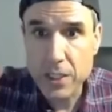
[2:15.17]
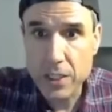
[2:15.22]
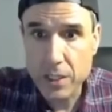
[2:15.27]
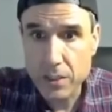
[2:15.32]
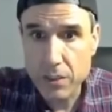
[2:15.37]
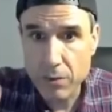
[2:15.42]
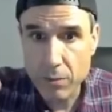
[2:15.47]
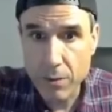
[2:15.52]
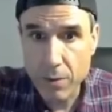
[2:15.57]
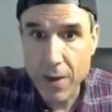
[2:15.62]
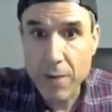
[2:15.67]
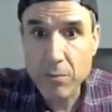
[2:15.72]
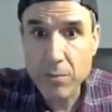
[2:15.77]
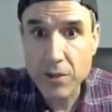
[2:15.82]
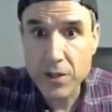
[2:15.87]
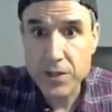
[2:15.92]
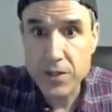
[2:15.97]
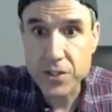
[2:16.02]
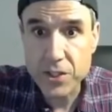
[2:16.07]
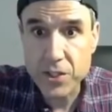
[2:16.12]
Remember,
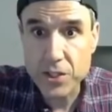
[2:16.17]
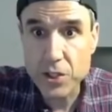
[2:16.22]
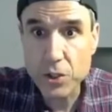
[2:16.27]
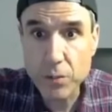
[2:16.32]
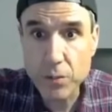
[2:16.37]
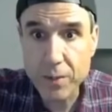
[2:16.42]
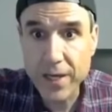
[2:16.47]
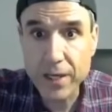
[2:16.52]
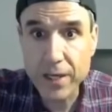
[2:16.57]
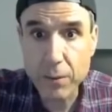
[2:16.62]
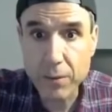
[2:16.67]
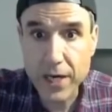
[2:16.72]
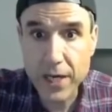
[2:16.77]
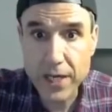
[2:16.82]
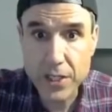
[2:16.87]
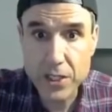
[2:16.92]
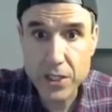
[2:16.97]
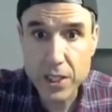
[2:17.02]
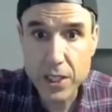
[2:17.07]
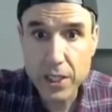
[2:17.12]
this is 2
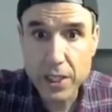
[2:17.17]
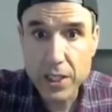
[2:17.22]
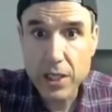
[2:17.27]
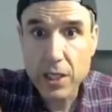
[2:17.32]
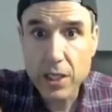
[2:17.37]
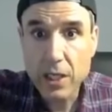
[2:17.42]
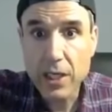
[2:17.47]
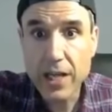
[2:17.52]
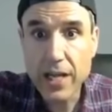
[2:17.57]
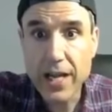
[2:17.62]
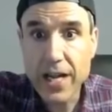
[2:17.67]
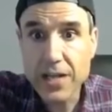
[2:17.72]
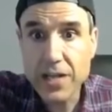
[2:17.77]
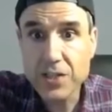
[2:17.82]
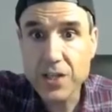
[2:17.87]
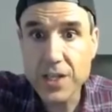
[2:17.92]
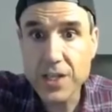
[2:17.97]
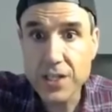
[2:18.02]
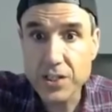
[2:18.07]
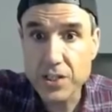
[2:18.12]
megabytes. It has an
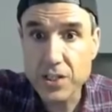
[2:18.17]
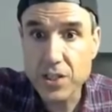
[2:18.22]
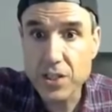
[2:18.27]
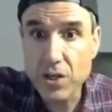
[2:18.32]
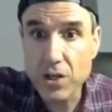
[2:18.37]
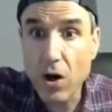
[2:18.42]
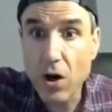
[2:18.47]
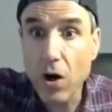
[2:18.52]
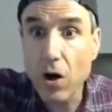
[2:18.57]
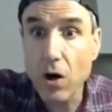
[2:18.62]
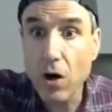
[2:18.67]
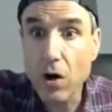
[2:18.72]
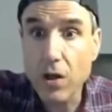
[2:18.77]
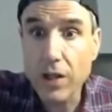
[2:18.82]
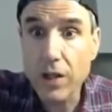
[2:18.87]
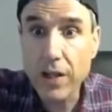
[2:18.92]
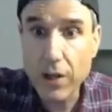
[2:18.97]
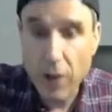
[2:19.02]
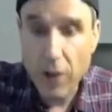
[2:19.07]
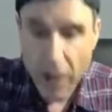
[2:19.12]
install.
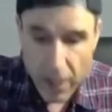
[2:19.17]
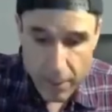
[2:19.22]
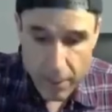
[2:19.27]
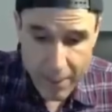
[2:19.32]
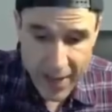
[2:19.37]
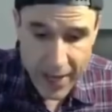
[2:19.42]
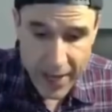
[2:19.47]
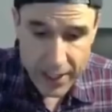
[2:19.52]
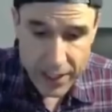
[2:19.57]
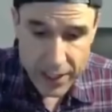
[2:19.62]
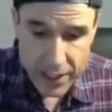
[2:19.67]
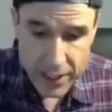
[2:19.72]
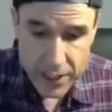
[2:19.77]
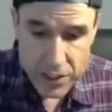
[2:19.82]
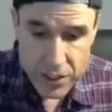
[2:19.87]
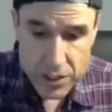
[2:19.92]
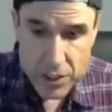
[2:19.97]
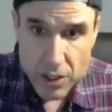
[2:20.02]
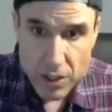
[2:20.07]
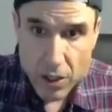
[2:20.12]
It automatically
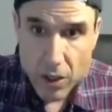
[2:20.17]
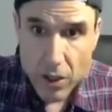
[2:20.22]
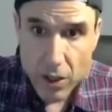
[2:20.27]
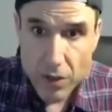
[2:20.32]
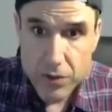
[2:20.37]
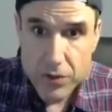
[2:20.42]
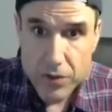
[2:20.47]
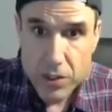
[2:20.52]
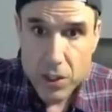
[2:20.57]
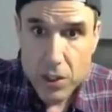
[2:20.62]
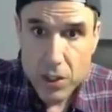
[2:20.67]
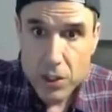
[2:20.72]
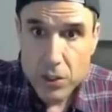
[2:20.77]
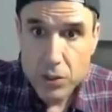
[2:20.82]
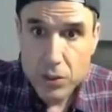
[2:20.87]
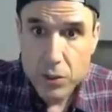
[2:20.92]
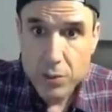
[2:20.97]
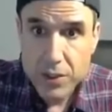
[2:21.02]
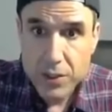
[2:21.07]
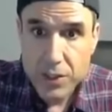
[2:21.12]
installs. So
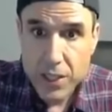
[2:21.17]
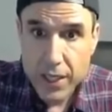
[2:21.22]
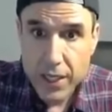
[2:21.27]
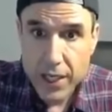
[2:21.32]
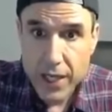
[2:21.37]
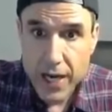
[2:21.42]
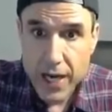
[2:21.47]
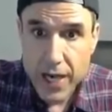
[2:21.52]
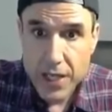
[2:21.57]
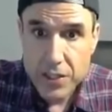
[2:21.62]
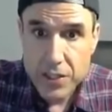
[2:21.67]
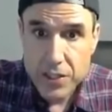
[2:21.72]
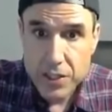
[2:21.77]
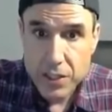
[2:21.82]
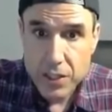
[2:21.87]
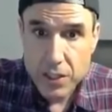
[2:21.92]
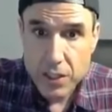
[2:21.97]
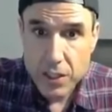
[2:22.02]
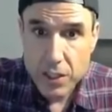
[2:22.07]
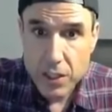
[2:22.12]
we say yes.
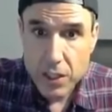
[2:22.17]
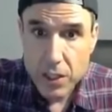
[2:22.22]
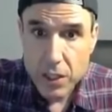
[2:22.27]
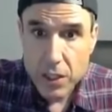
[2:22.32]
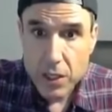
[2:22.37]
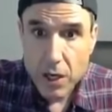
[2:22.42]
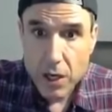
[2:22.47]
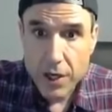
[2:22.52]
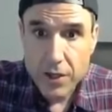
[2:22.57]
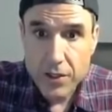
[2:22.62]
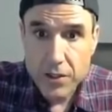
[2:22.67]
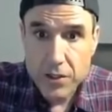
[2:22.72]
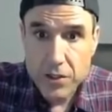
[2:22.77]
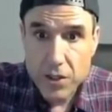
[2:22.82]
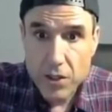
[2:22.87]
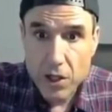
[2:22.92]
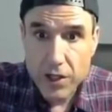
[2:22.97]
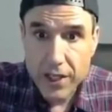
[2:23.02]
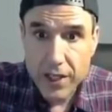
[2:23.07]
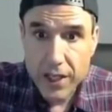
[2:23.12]
Are you
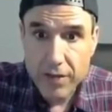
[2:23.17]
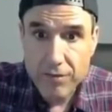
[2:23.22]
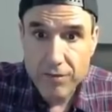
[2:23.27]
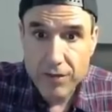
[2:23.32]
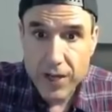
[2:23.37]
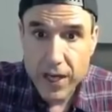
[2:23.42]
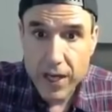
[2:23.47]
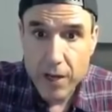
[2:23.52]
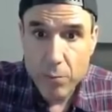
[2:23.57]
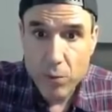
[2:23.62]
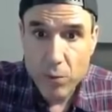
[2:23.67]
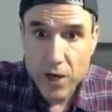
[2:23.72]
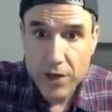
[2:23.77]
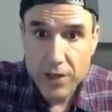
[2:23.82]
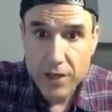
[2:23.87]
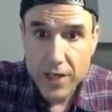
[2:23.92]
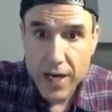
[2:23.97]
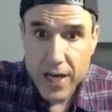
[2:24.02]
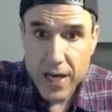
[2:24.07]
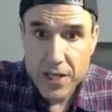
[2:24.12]
installing in VMware?
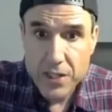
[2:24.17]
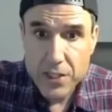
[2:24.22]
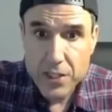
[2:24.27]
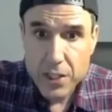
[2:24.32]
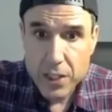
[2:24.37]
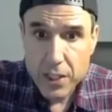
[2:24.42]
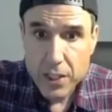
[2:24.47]
Yes.